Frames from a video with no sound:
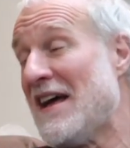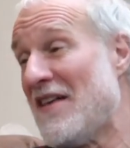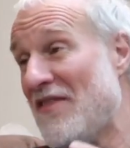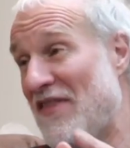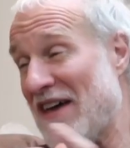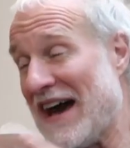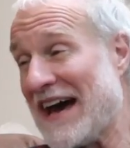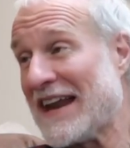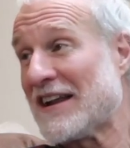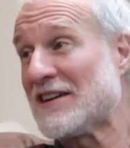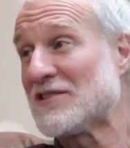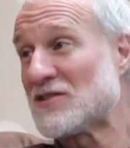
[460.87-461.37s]

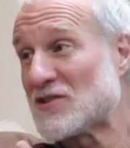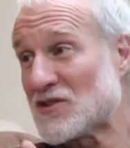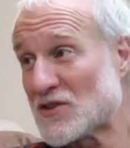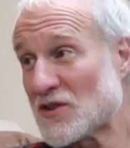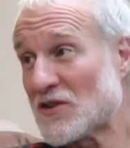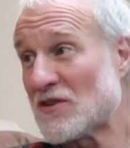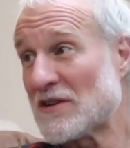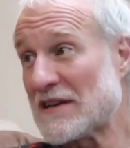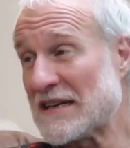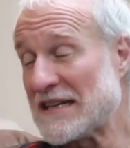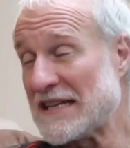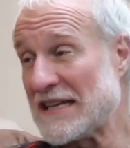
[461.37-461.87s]
that
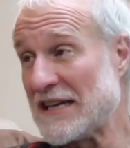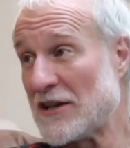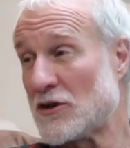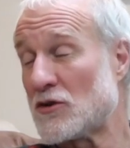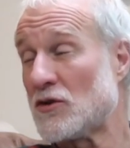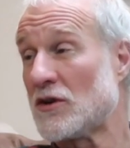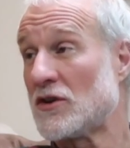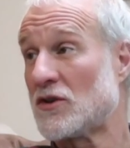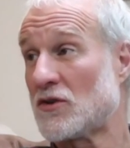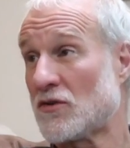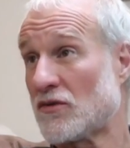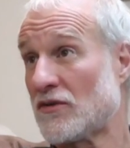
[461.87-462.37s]
uncertainty
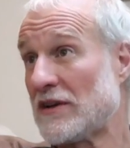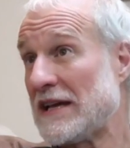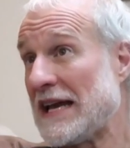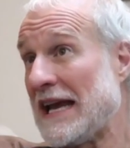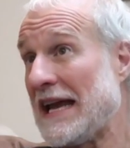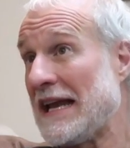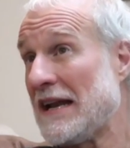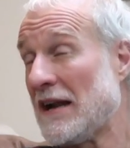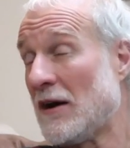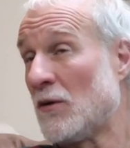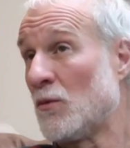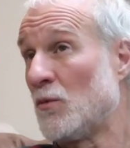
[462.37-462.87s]
could
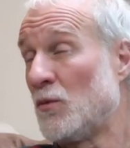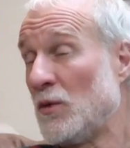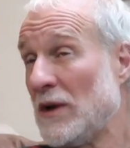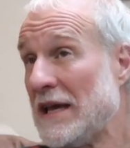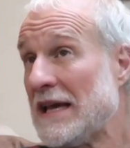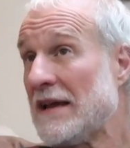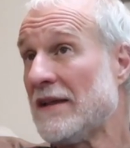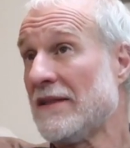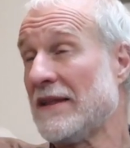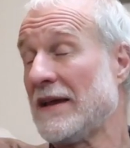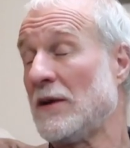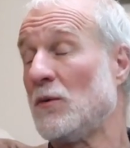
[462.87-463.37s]
create a
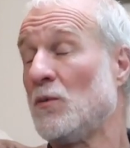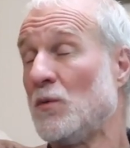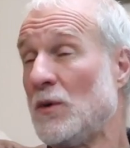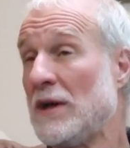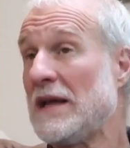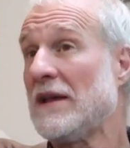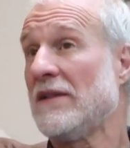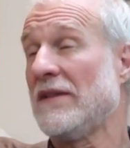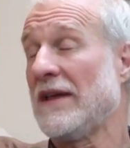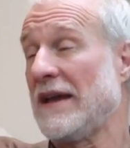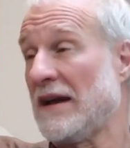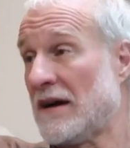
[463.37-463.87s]
really,
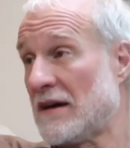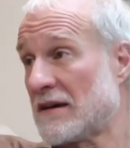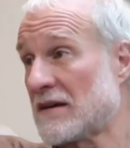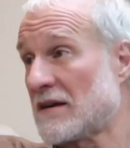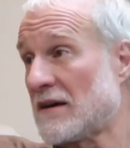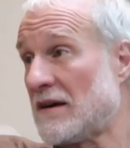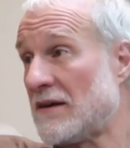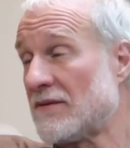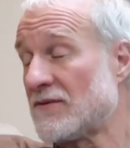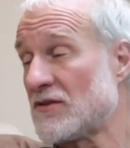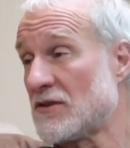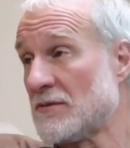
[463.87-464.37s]
really
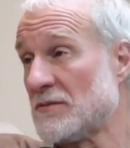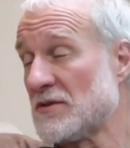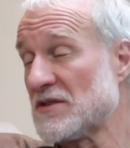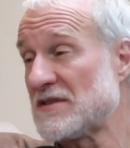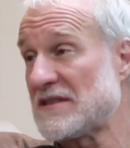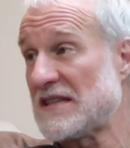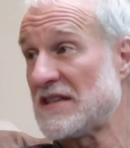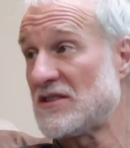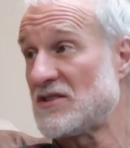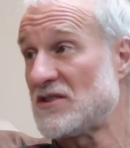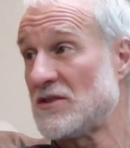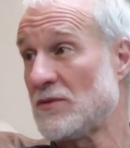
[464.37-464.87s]
uncomfortable
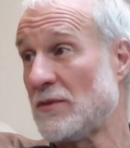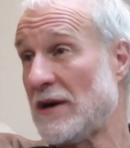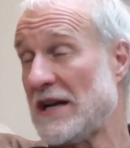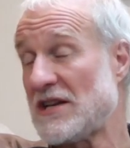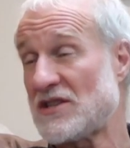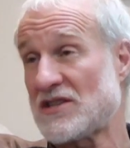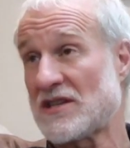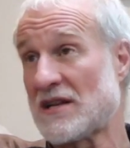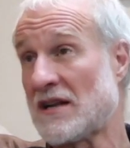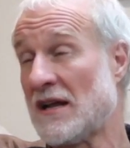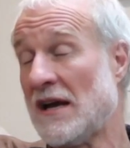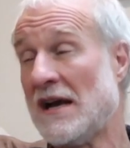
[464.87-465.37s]

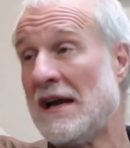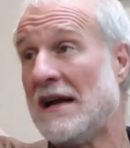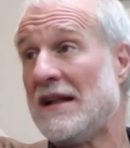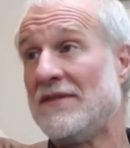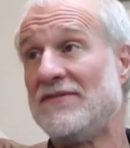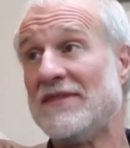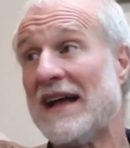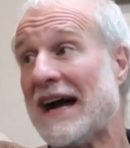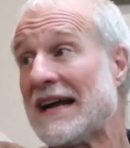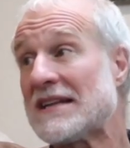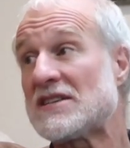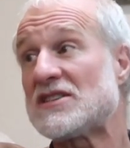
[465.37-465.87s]
situation,
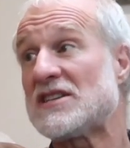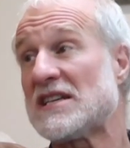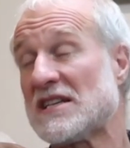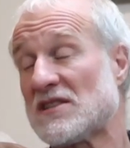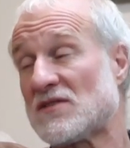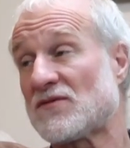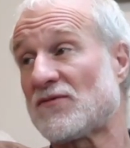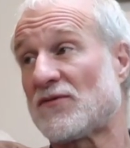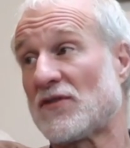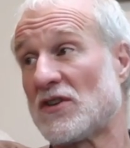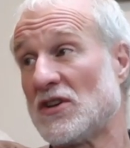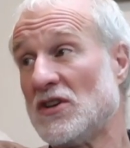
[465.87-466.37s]
not
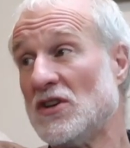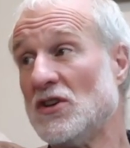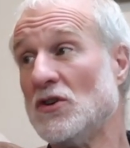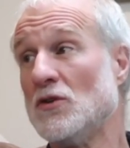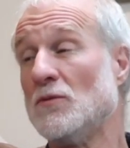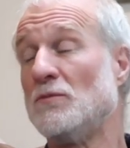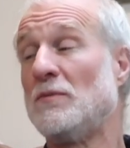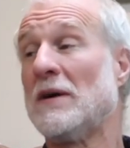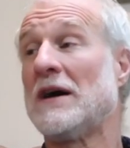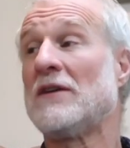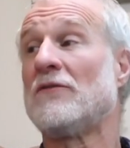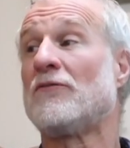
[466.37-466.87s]
just for you,
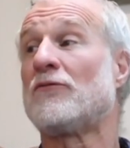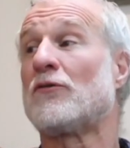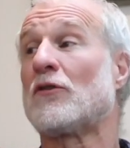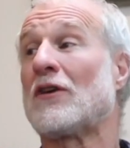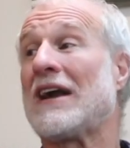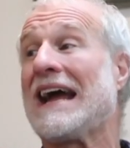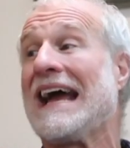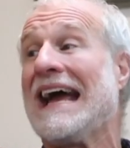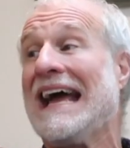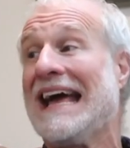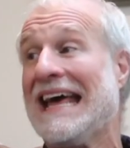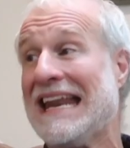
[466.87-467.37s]
but
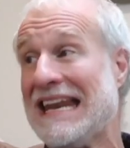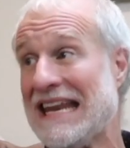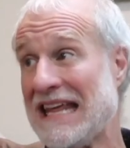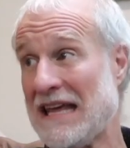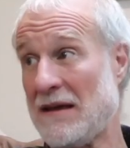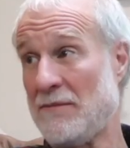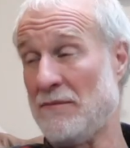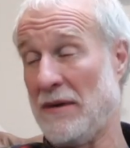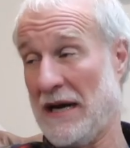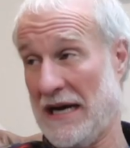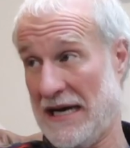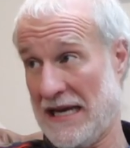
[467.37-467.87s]
for
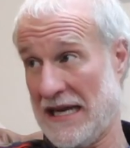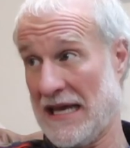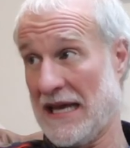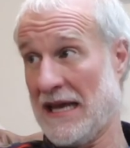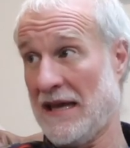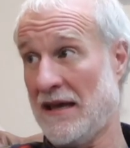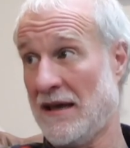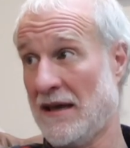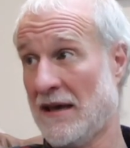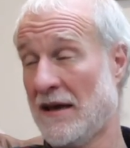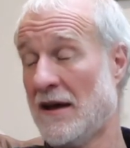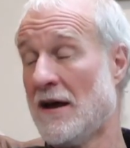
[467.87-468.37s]

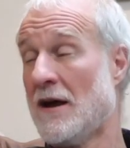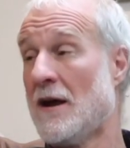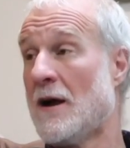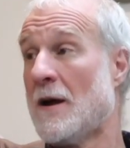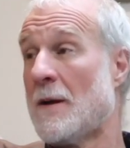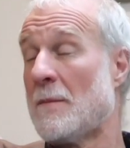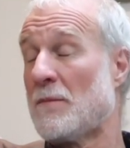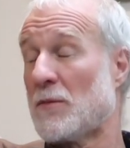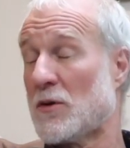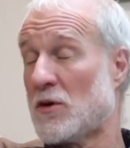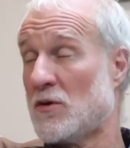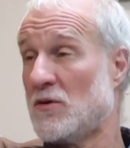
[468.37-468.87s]
anybody
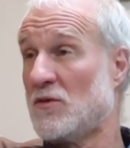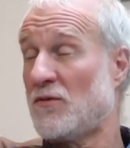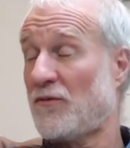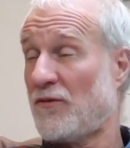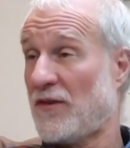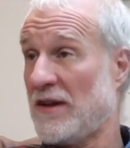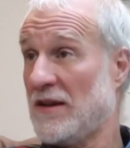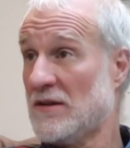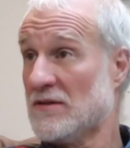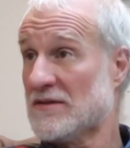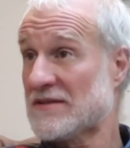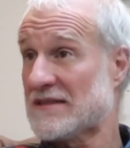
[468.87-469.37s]
who
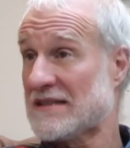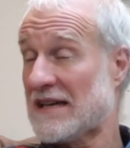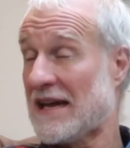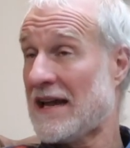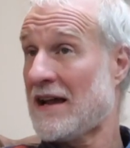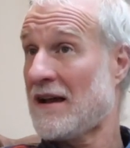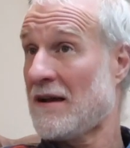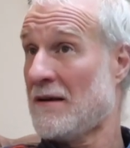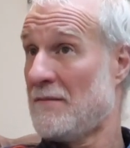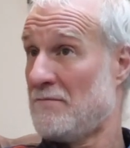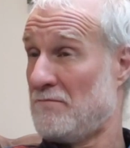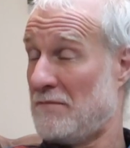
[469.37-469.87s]
feels
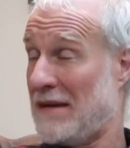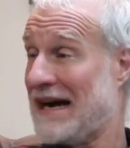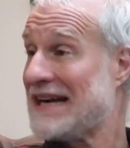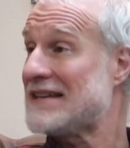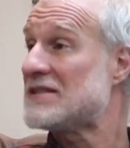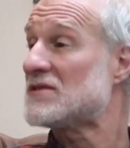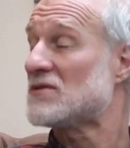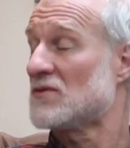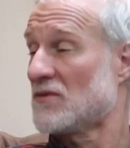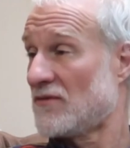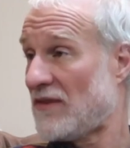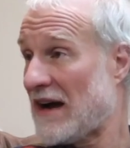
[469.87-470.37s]
like my
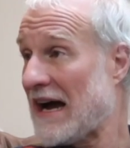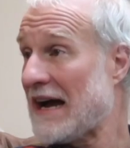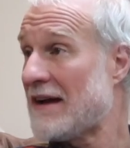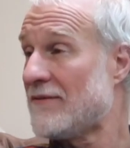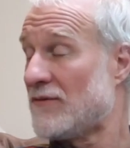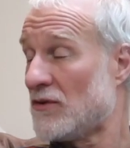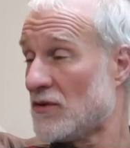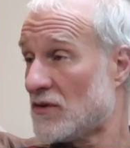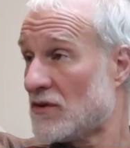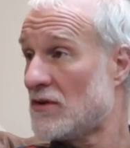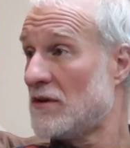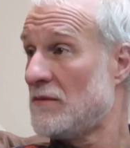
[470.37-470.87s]

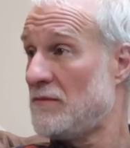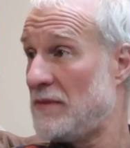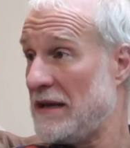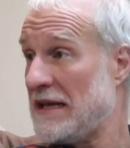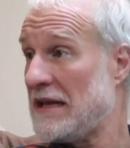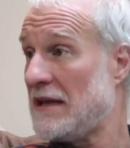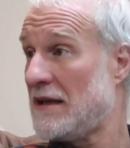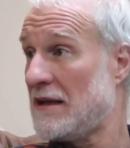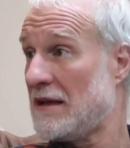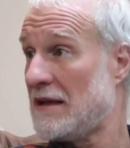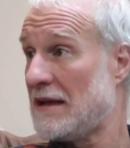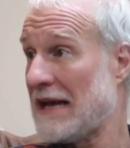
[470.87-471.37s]
survival could
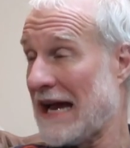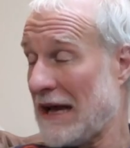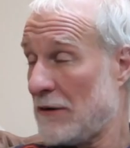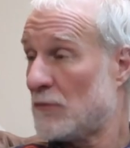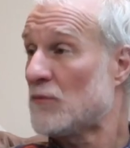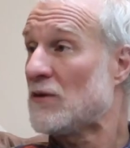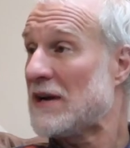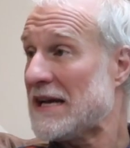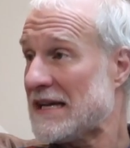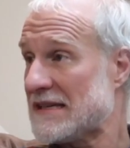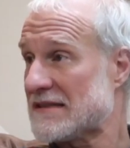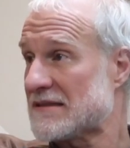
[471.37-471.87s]
be at
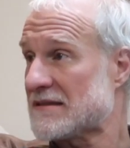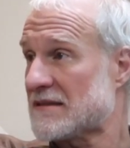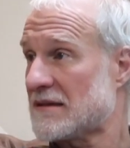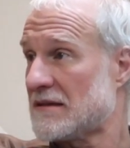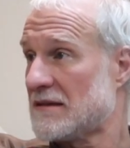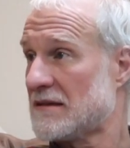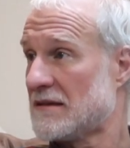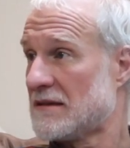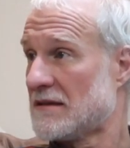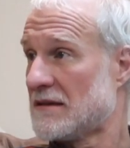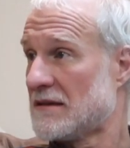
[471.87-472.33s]
risk.